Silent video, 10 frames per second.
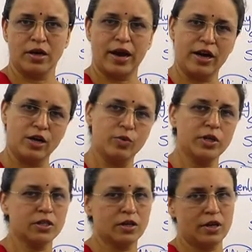end
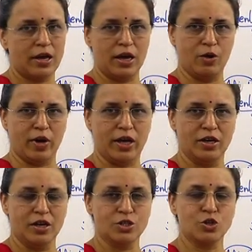with ly.
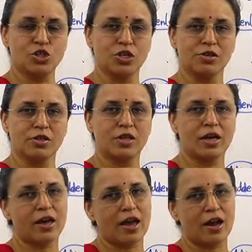So children
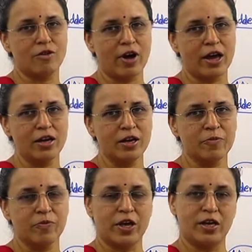think ly,
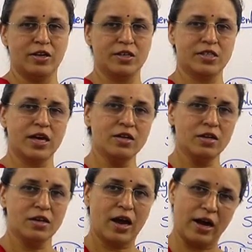then it is an
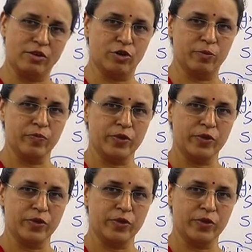adverb.